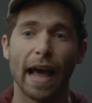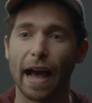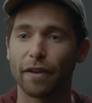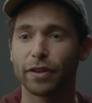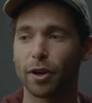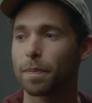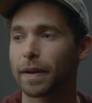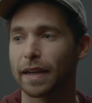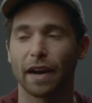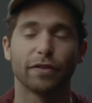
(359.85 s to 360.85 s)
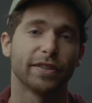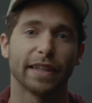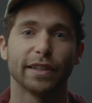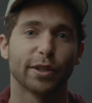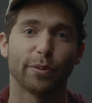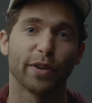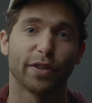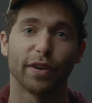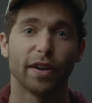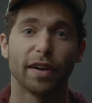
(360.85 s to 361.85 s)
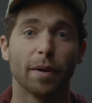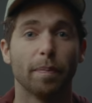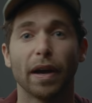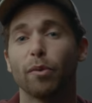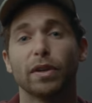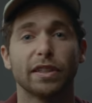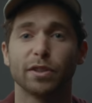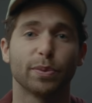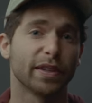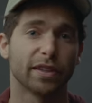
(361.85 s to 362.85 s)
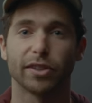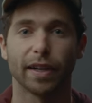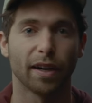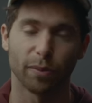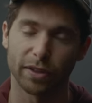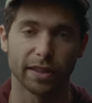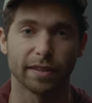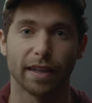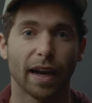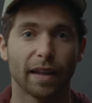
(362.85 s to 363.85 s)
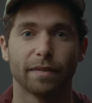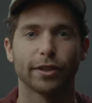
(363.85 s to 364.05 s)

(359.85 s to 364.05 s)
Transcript: have an open conversation with her about what she's willing to share and what she's not.